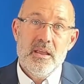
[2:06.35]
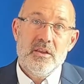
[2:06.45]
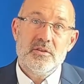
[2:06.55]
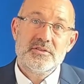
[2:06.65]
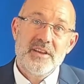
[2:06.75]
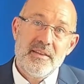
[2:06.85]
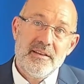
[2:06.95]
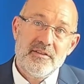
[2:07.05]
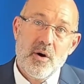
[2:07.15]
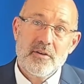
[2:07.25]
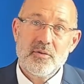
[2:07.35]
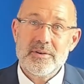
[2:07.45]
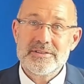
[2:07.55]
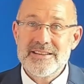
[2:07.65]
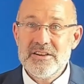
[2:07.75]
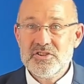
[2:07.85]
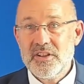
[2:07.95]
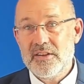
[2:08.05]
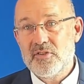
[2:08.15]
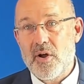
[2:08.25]
You'll see these talks are
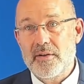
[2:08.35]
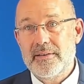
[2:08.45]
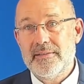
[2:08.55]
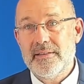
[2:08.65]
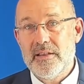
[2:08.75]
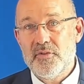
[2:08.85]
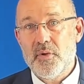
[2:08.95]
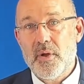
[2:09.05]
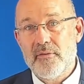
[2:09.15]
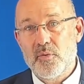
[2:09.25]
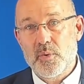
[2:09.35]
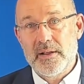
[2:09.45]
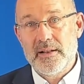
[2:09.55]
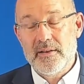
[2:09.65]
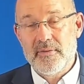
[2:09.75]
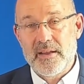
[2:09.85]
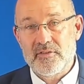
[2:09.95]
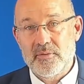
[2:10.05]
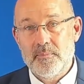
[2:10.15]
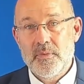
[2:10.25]
essentially a talk to see if you have a real innovation.